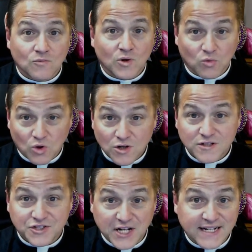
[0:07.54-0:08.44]
When a
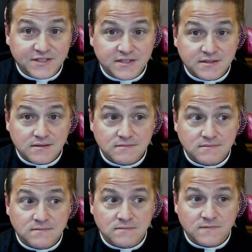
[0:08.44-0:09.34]
word changes
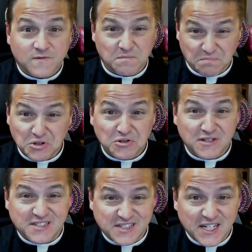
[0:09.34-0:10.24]
from plural
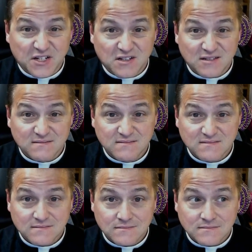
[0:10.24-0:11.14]
to singular,
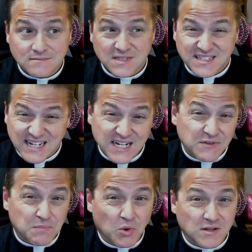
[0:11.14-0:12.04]
it's kind of
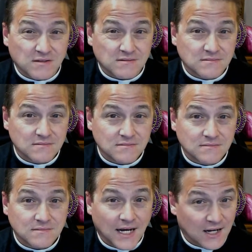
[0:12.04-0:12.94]
important
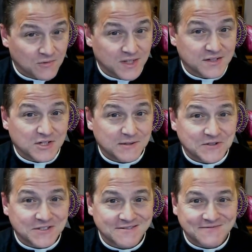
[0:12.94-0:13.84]
how to read the
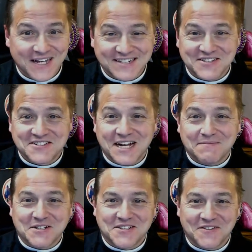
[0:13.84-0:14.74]
scriptures. That's the
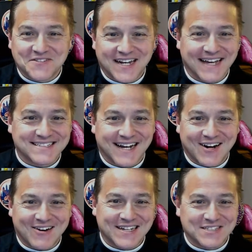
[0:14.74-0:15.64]
subject of today's
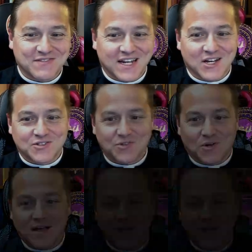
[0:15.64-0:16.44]
Higher Things video short.